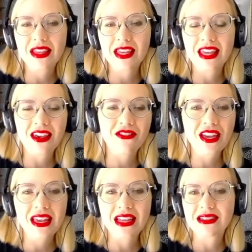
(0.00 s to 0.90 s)

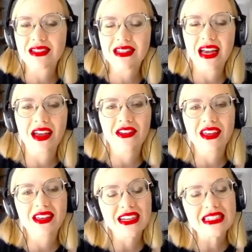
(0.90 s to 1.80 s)
giving and
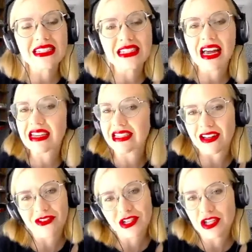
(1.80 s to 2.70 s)
tithing is not a
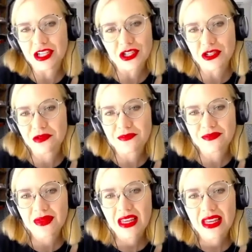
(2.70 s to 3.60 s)
salvation issue.
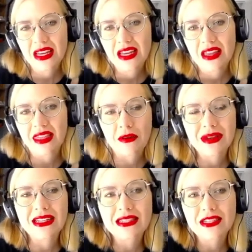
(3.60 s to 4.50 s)
That
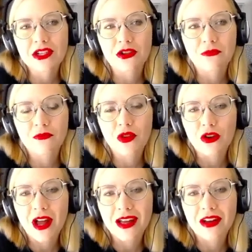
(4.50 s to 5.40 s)
means you're
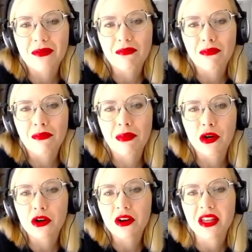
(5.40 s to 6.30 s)
not going to
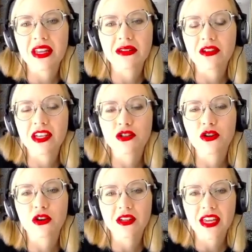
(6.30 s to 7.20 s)
burn in an
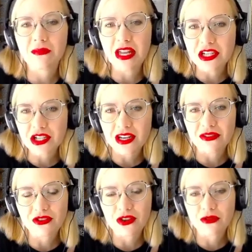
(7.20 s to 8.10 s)
eternal damnation
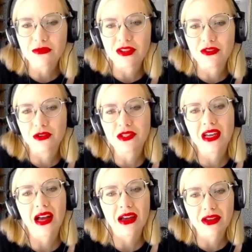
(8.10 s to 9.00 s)
if you don't
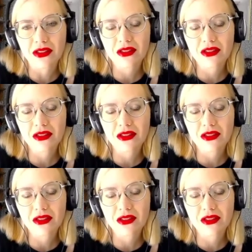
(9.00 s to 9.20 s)
tithe.